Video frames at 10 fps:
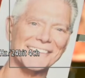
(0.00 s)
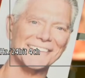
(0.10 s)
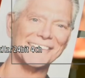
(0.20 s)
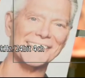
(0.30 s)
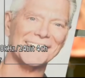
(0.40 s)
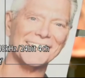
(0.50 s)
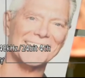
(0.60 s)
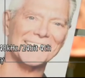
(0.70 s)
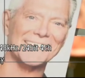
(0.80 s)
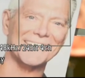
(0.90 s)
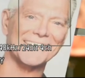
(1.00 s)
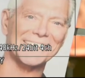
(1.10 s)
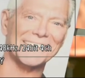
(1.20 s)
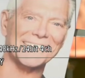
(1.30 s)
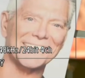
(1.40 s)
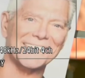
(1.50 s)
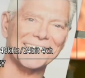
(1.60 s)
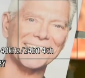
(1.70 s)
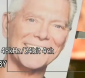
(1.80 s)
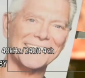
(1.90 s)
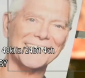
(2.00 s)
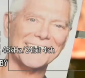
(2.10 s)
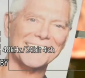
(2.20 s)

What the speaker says: is that it's recognized a